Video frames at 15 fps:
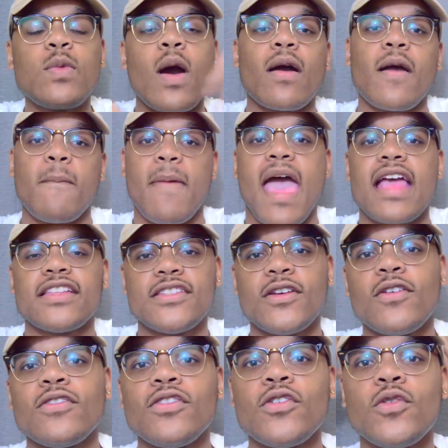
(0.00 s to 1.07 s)
Welcome back
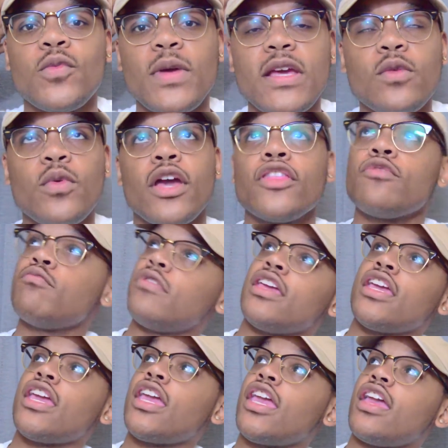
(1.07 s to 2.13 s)
to a new week with
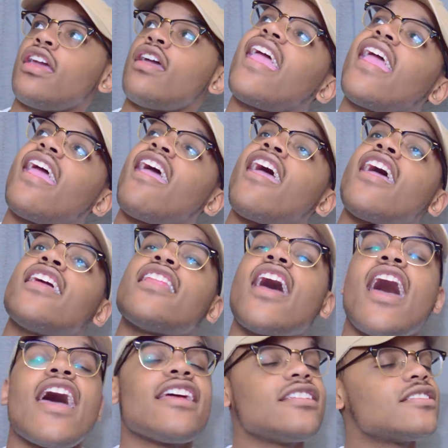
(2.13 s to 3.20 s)
me. And
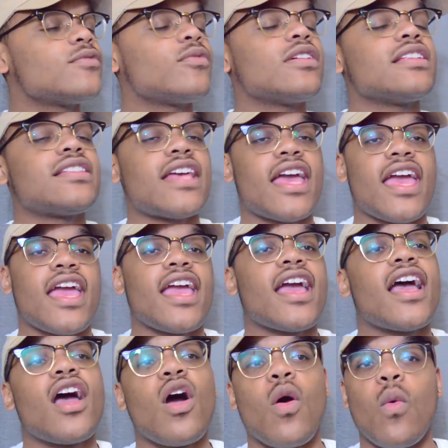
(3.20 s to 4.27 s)
I just want to say,
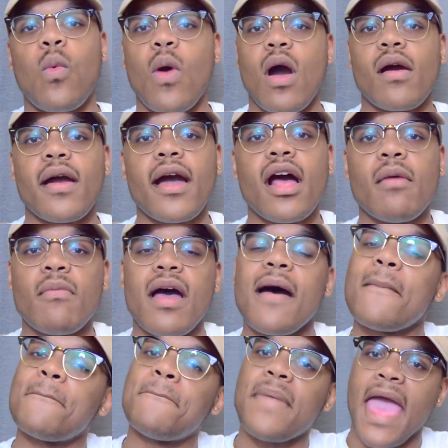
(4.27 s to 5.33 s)
welcome
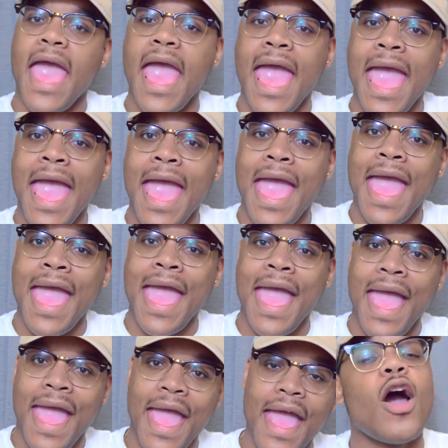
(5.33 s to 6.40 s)

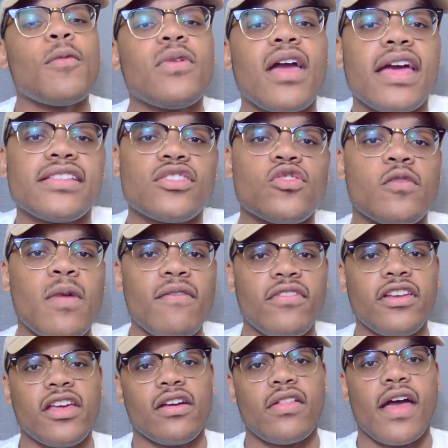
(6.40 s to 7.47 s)
back. Hope you guys enjoyed my
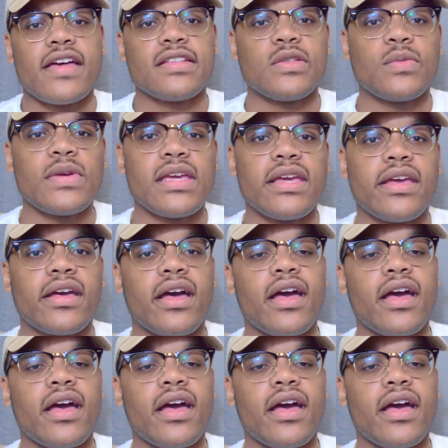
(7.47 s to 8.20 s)
video last week.